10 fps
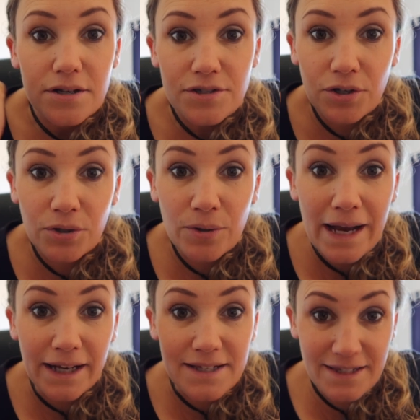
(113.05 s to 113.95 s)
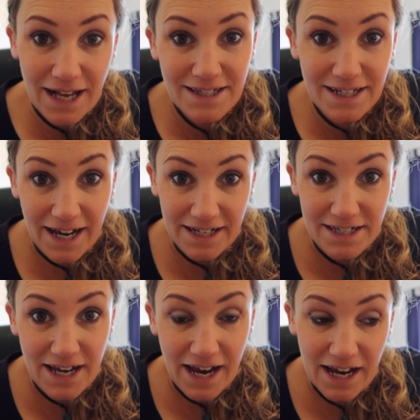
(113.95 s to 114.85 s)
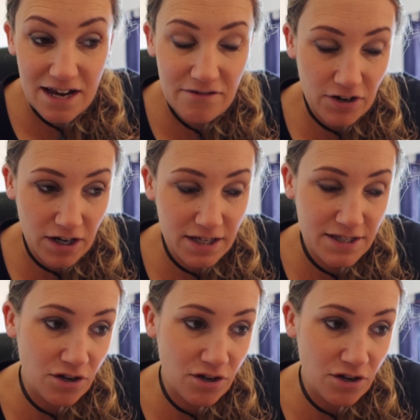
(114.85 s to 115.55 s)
So it's Saturday today for us.